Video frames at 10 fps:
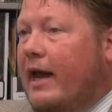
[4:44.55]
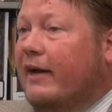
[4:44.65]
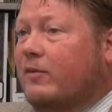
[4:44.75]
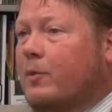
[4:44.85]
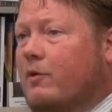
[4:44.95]

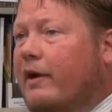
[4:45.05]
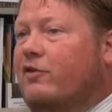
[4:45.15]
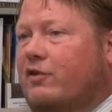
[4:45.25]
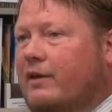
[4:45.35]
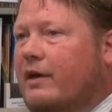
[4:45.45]

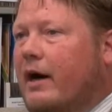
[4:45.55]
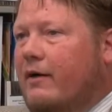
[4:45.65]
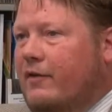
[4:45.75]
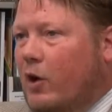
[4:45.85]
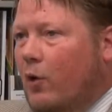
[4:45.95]
exploration
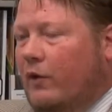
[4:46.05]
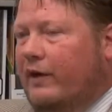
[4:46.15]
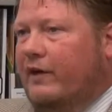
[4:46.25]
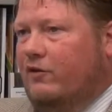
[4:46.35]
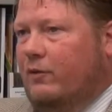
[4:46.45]
of the early
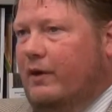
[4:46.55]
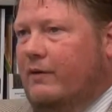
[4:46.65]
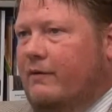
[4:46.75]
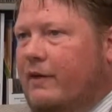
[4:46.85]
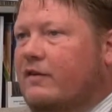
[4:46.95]
history
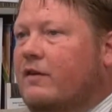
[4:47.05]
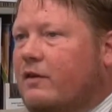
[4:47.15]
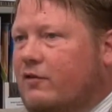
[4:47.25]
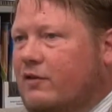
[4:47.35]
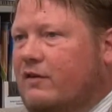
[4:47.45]
of
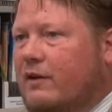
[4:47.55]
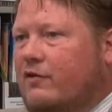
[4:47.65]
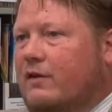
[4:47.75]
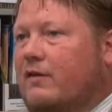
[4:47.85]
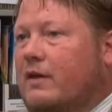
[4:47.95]
institutions
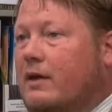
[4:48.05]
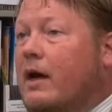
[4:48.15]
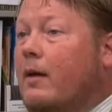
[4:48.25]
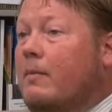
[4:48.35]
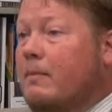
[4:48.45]
such as the
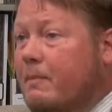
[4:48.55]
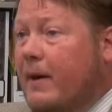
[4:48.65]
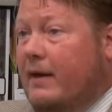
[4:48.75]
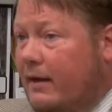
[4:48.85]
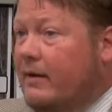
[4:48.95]

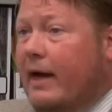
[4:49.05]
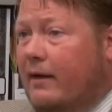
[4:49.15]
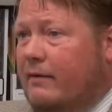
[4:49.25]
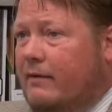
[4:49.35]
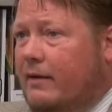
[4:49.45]
BND,